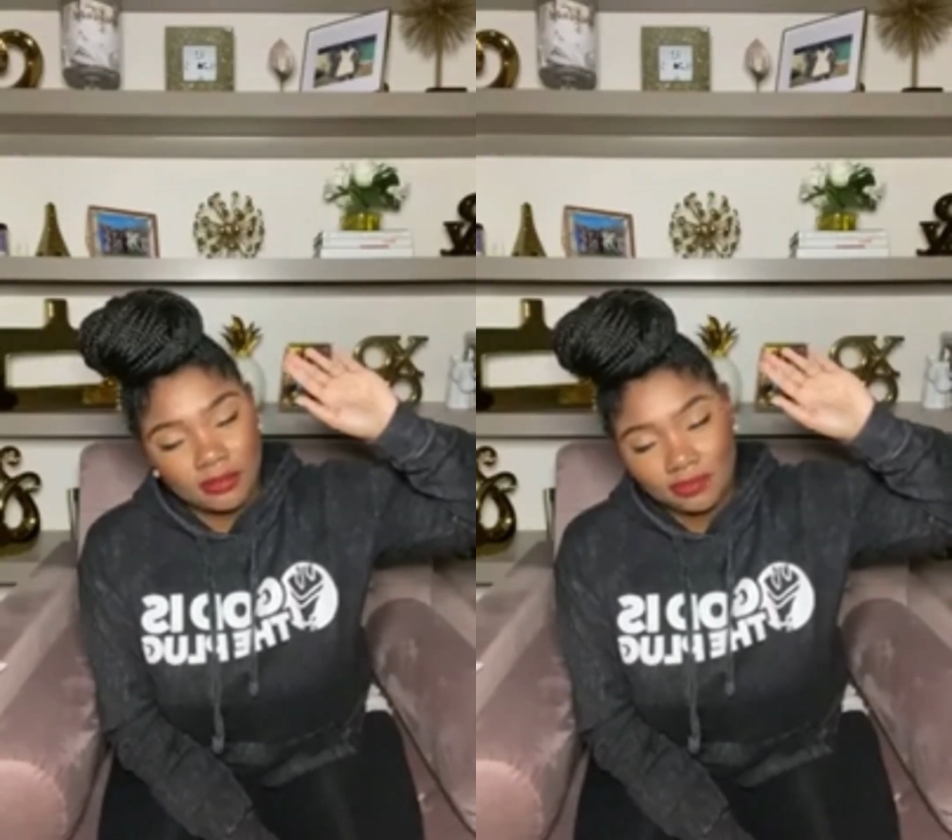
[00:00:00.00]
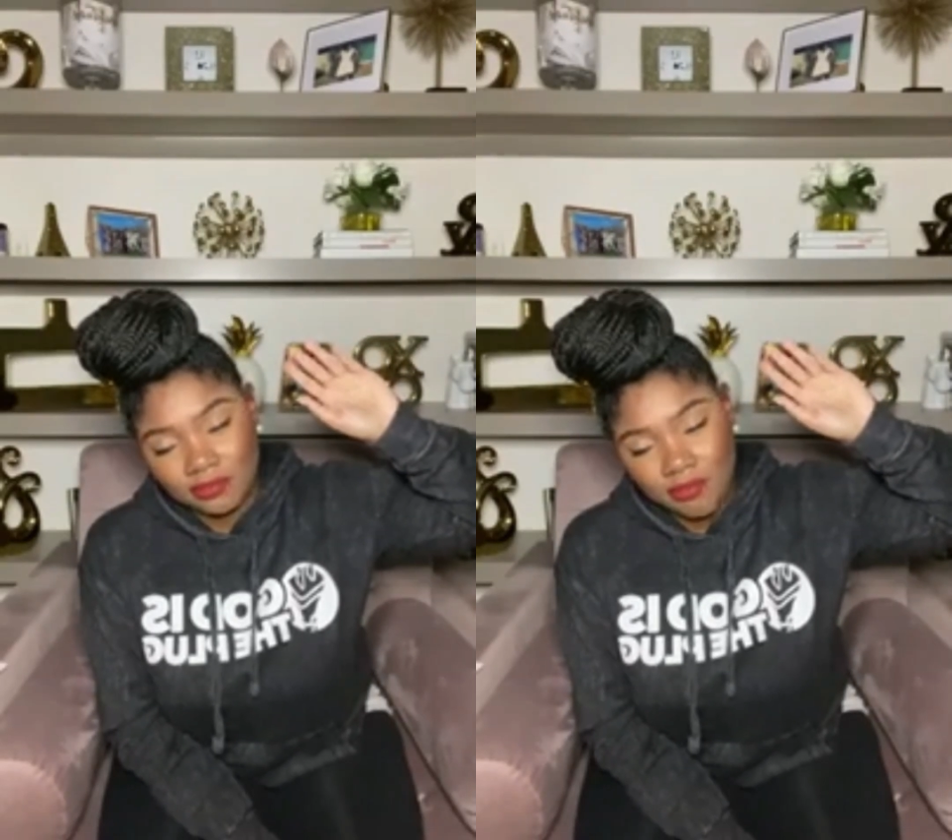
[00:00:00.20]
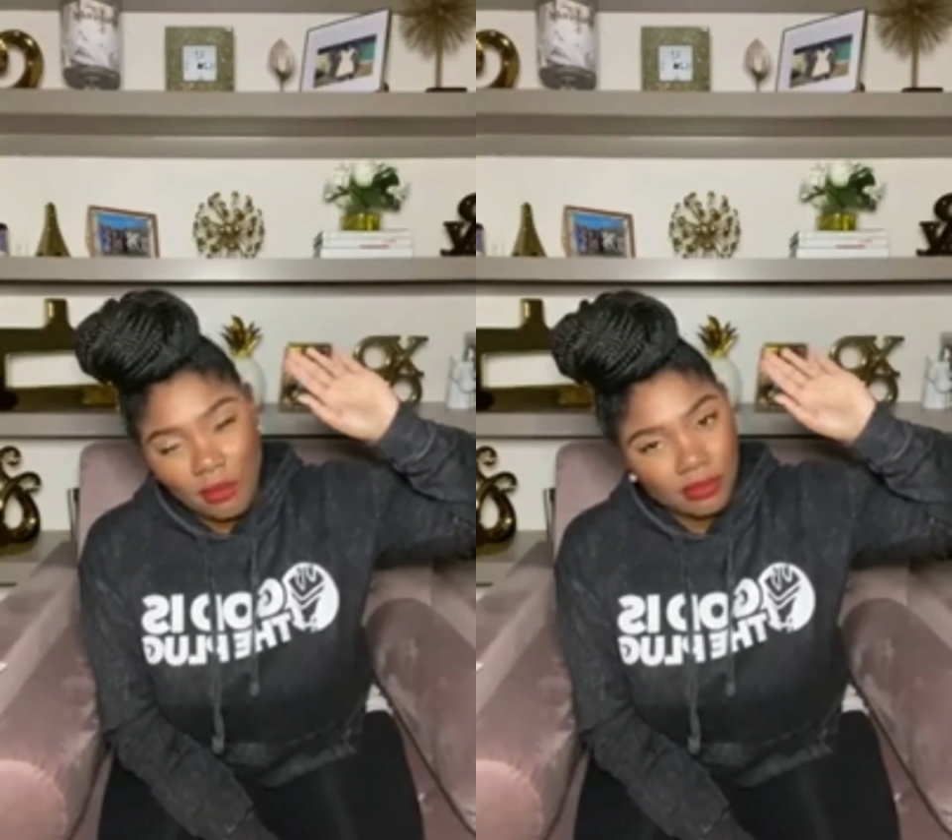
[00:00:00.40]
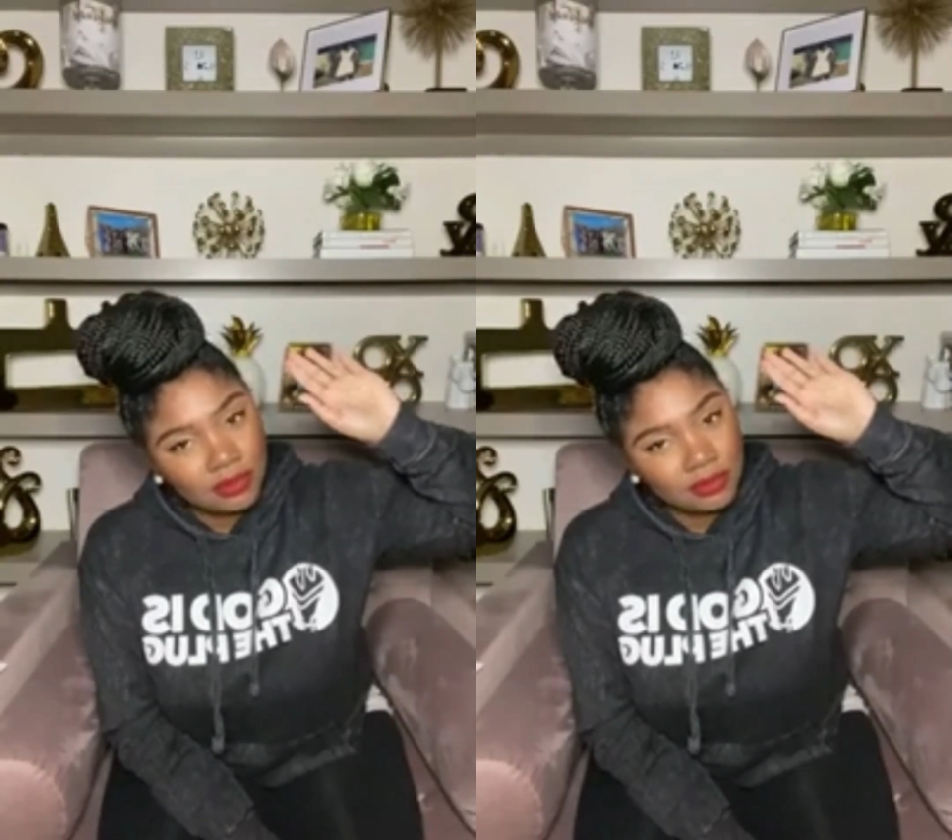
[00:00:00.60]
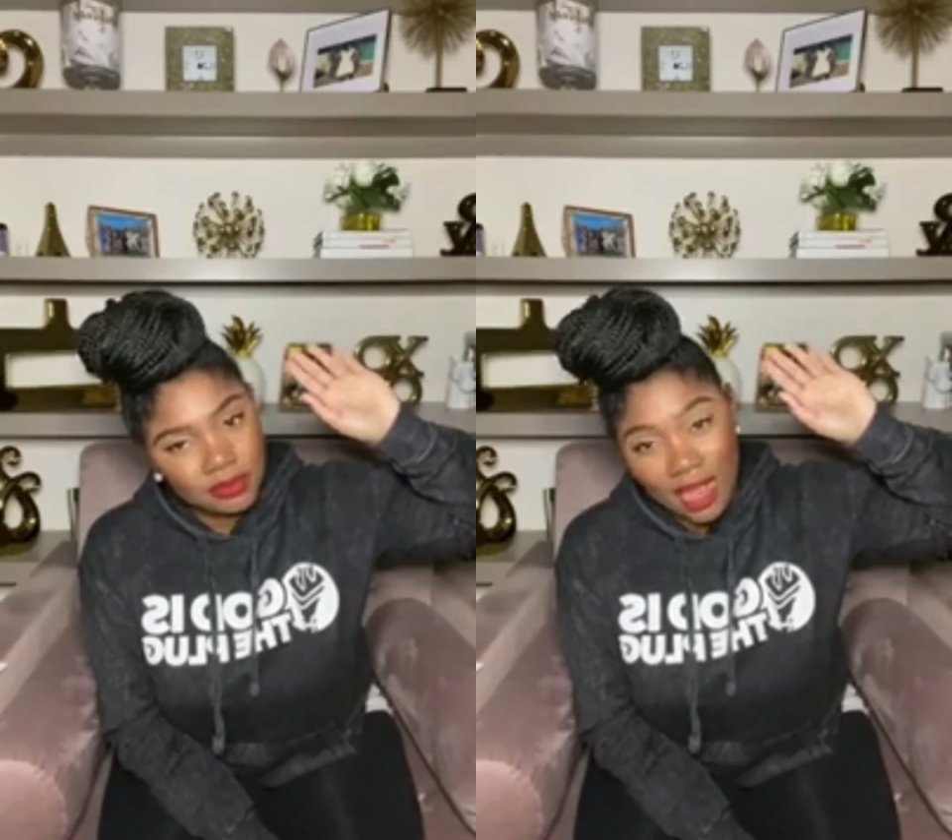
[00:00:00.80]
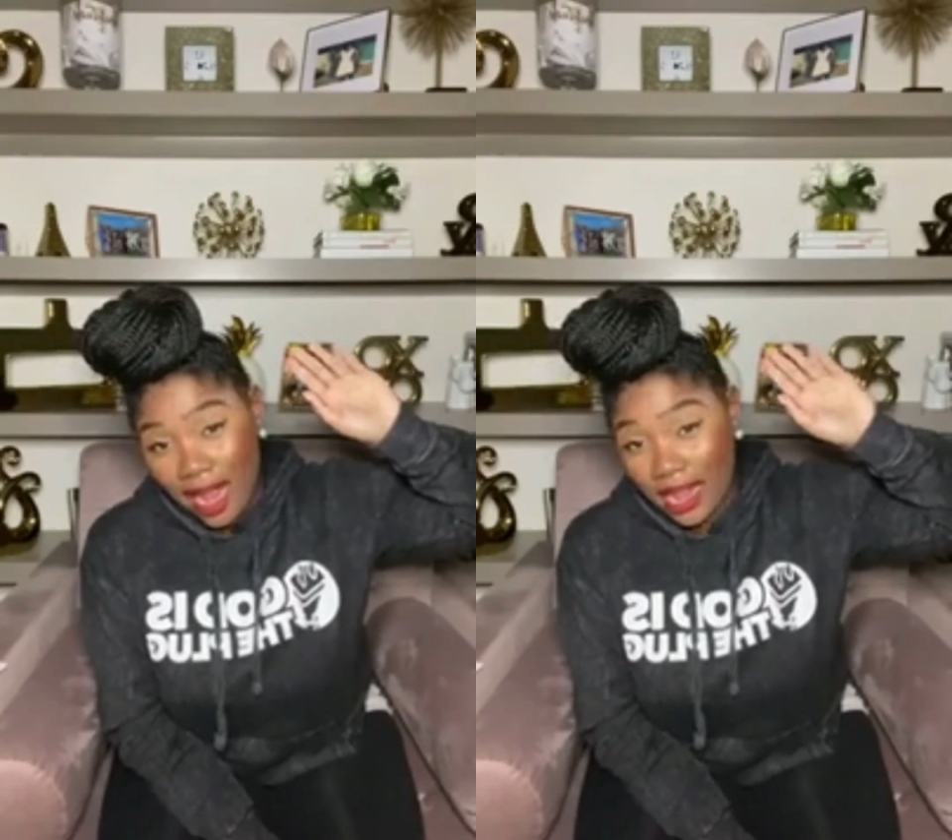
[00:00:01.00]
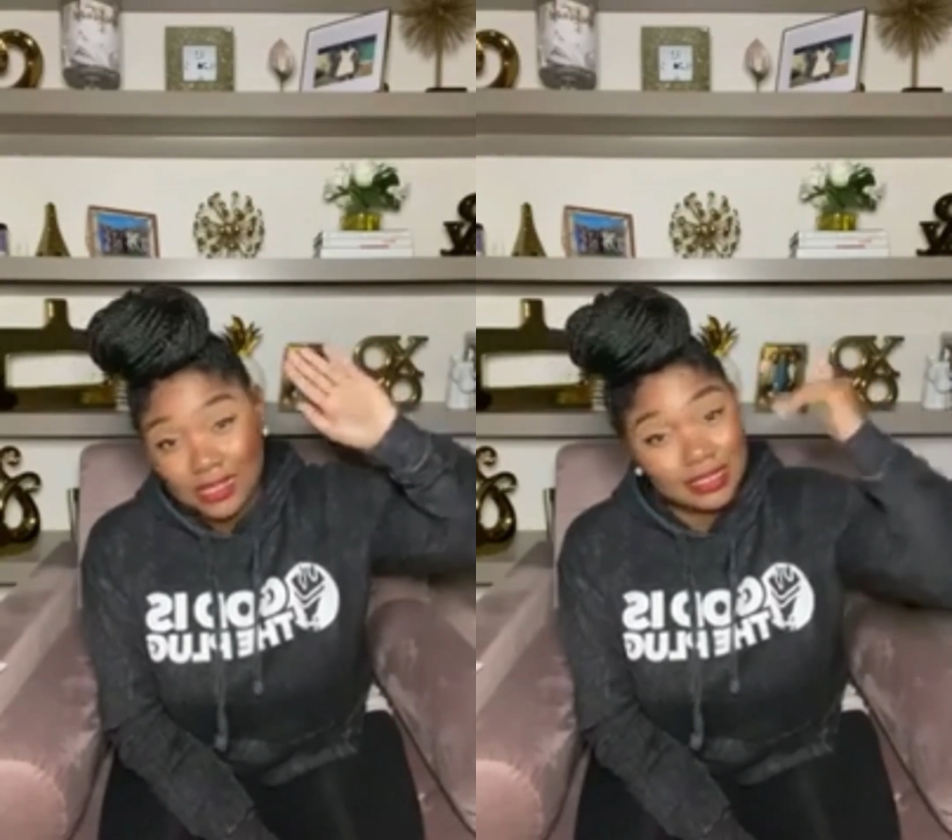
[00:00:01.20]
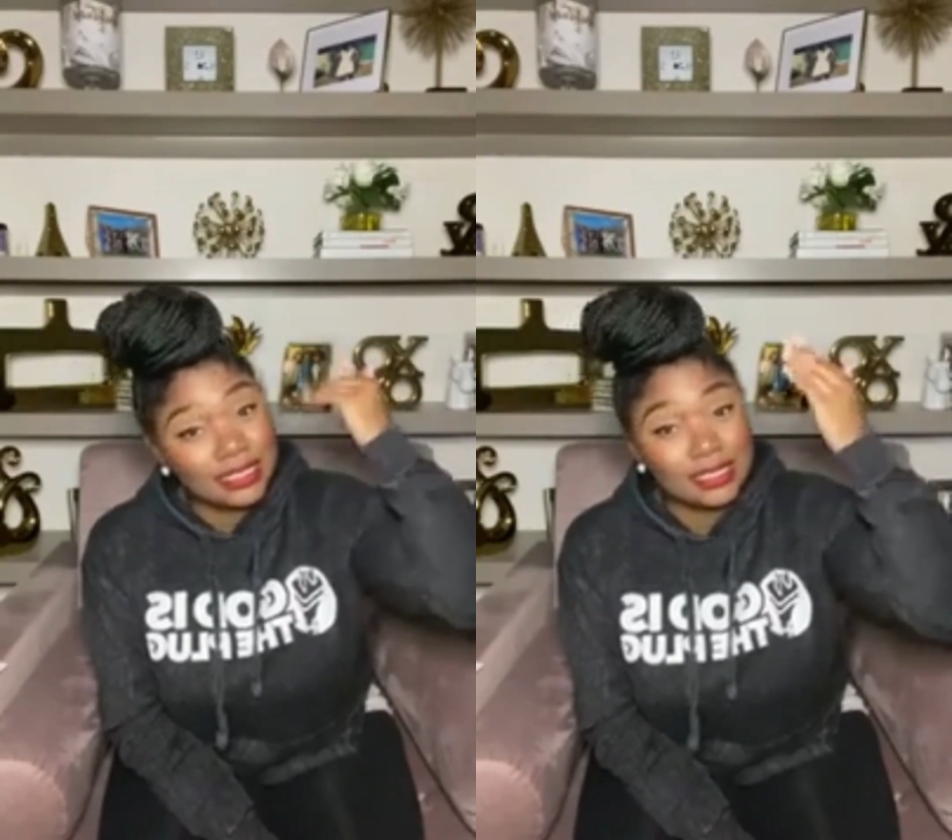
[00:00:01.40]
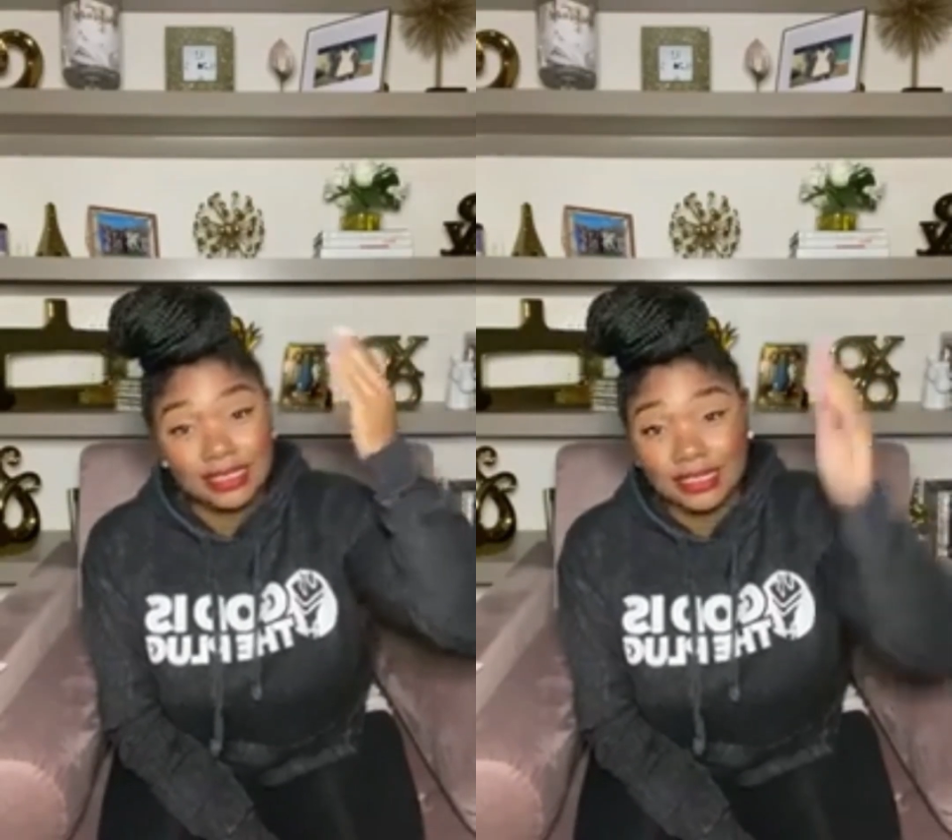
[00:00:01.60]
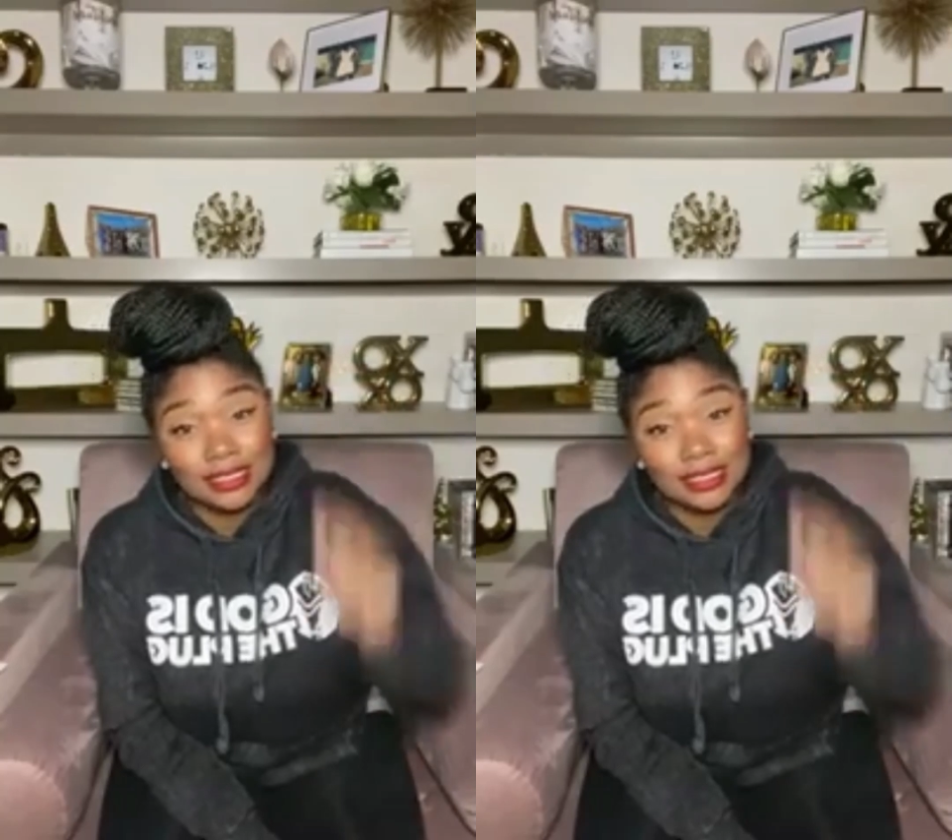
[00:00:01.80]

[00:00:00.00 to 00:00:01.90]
out. I